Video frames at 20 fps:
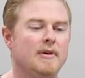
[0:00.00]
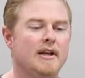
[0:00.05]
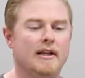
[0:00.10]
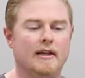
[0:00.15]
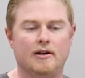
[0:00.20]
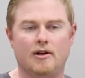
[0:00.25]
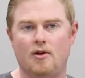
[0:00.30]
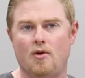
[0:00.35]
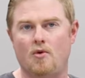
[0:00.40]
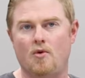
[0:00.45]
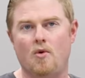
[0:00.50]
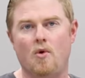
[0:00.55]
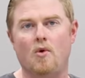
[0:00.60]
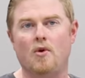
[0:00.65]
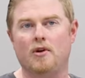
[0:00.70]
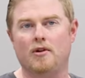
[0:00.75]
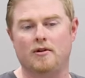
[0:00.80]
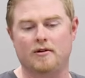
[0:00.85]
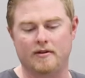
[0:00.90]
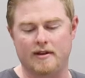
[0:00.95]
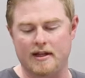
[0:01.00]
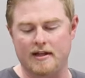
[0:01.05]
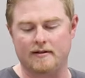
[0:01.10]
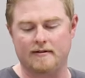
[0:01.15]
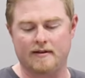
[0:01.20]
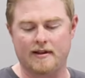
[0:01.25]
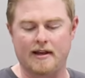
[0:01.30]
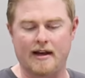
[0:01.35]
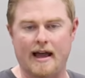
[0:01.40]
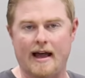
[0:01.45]
meaning no oil
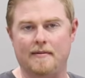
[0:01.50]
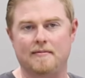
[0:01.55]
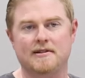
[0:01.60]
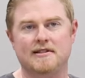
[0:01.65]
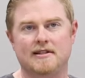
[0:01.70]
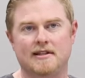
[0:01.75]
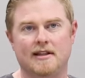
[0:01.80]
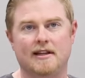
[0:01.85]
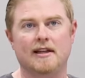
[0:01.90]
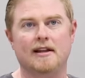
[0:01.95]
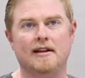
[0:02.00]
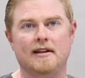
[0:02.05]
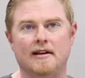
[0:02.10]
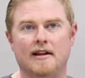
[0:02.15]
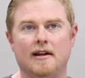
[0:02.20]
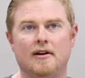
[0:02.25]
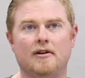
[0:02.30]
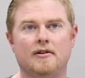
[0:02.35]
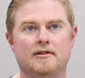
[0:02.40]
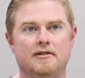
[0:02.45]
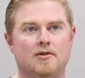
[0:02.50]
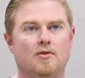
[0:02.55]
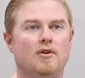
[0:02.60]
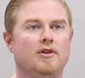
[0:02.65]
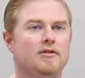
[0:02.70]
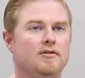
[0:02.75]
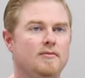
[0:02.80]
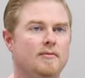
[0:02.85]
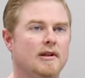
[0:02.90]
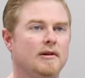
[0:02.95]
that happens to get in here is
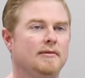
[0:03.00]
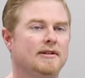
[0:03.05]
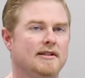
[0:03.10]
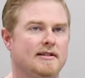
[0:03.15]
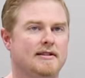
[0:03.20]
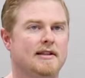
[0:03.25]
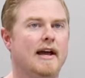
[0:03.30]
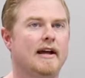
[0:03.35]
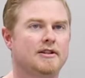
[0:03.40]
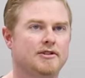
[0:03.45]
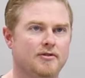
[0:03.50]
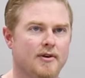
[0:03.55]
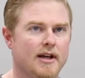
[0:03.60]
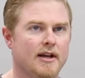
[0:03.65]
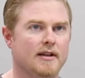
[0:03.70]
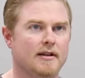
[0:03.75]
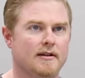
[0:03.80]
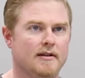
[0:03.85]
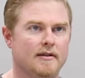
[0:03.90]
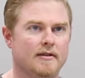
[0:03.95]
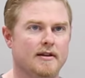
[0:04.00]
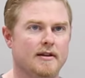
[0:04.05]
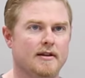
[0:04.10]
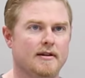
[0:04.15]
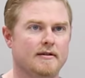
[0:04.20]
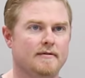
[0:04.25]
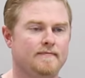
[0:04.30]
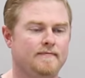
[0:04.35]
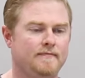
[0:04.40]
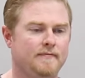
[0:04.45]
going to be able to saturate into
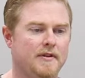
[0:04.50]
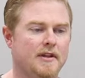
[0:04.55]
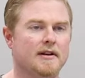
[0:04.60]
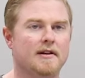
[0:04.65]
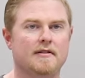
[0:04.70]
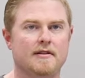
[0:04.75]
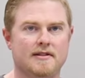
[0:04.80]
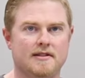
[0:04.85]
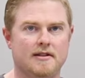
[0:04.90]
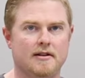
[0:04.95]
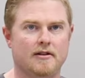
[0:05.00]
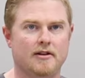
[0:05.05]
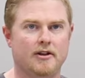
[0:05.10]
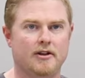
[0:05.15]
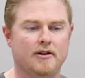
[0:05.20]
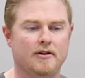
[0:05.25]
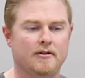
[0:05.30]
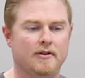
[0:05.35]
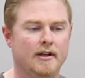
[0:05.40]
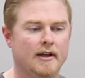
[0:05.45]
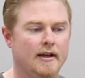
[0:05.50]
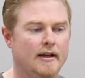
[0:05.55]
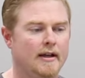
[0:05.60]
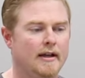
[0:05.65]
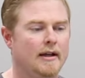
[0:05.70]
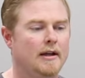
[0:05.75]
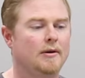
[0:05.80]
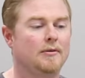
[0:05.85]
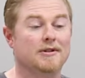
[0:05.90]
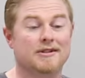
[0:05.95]
the silicone,
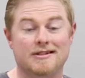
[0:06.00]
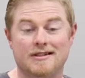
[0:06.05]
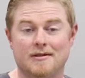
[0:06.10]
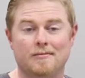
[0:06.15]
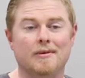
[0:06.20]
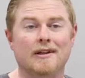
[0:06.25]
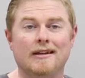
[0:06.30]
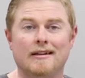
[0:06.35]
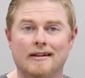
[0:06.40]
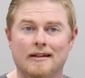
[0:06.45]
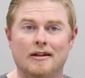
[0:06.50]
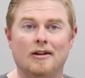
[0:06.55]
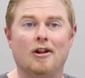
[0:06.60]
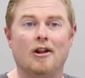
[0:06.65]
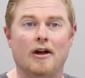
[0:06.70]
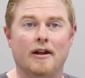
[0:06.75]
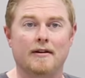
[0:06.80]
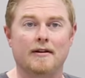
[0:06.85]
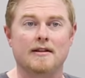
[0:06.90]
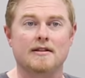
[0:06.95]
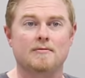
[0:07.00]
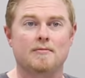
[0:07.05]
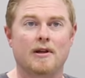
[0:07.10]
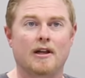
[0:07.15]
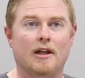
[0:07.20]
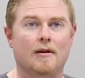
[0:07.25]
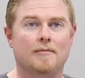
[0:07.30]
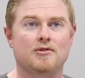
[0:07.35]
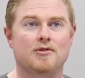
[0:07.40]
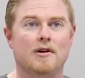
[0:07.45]
which is a big deal on these
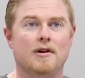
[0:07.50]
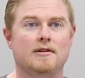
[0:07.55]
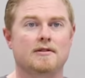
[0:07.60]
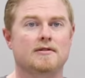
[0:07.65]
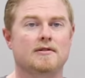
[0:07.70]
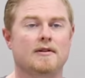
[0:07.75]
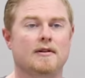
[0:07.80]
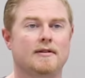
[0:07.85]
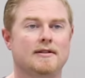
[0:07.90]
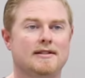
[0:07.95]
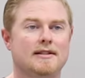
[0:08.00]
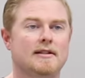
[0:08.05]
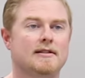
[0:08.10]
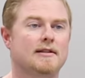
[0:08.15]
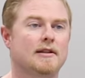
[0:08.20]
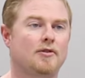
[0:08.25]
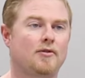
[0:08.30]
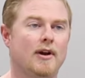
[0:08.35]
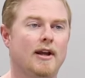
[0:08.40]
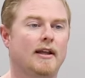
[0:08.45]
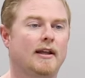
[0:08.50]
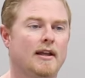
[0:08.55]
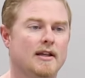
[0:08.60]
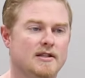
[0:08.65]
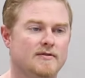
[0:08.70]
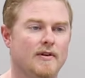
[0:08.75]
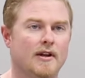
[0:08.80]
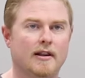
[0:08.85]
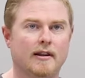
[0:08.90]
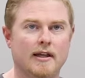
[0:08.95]
pickup trucks since the
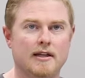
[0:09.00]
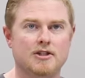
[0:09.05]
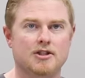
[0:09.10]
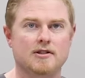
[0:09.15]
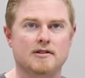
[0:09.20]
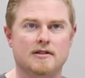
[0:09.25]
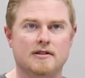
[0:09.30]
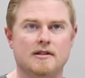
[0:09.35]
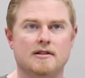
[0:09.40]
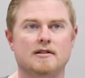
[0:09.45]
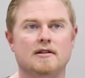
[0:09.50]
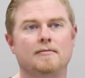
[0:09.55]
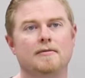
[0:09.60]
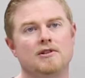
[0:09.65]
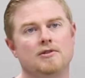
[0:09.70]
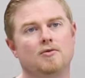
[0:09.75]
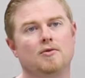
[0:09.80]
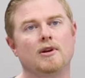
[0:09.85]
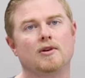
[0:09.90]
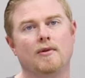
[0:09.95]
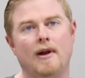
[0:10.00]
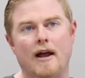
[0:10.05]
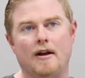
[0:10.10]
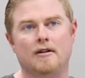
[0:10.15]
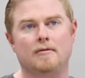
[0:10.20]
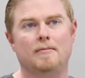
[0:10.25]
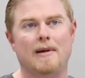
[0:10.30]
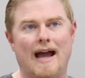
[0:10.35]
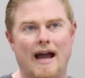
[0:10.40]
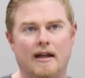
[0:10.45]
crankcase ventilation system is
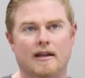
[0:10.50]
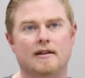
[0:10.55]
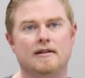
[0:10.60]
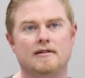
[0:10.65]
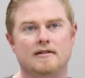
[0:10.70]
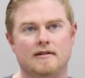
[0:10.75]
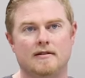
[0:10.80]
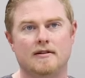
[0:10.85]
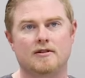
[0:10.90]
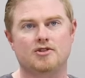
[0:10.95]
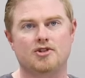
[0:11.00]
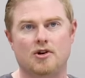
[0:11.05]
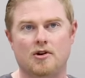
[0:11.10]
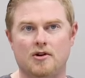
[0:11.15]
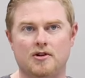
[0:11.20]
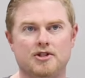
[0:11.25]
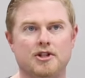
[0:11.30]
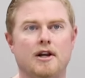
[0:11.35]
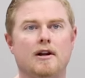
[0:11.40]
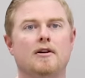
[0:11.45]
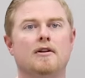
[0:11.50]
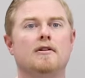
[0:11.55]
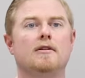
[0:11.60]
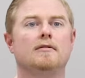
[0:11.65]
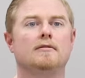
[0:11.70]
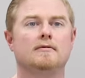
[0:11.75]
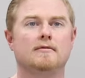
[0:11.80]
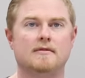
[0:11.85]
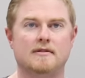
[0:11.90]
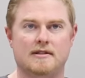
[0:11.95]
rerouted back into the charge
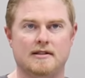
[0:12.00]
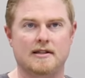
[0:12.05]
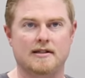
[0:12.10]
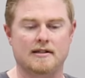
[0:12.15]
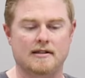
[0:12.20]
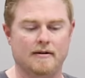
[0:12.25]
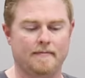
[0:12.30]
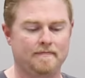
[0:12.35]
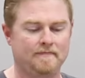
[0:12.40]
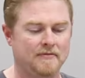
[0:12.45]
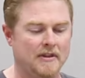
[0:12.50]
air system.